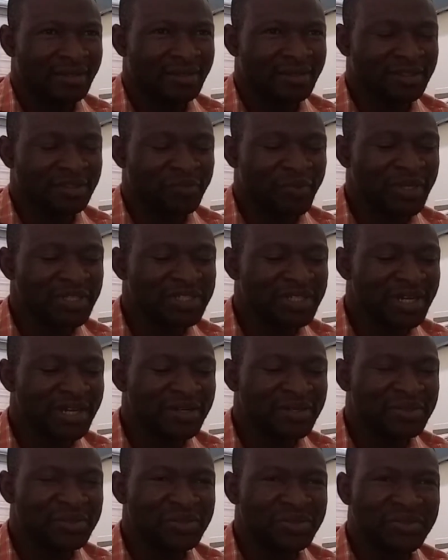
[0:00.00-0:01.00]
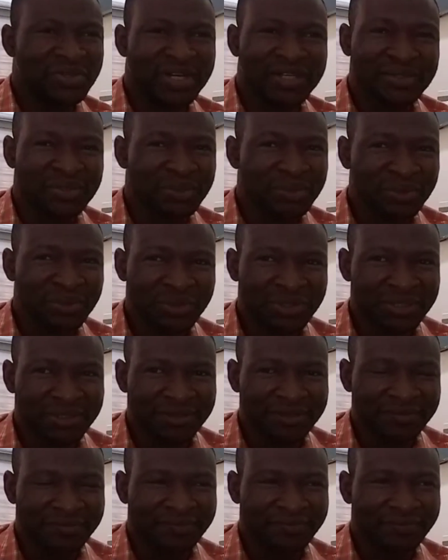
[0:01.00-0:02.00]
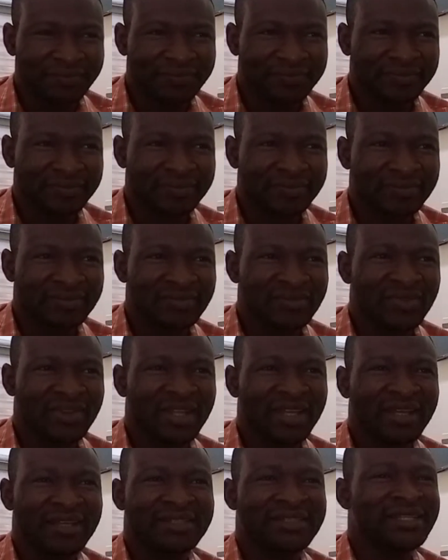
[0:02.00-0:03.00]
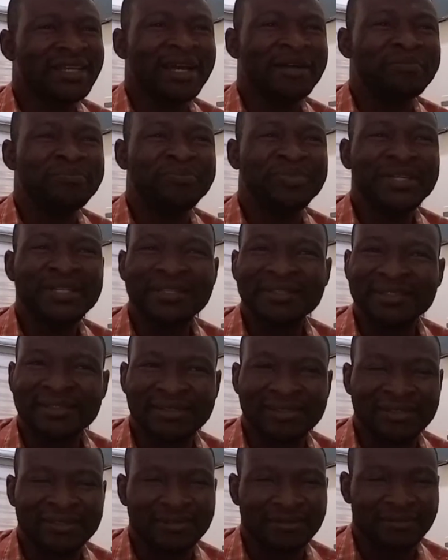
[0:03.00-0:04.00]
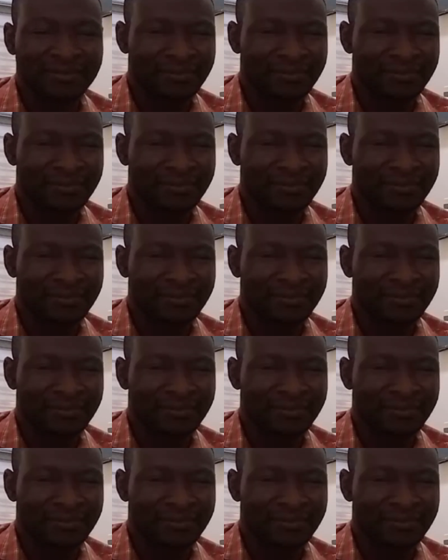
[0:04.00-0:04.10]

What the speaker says: Spatial resolution is the ability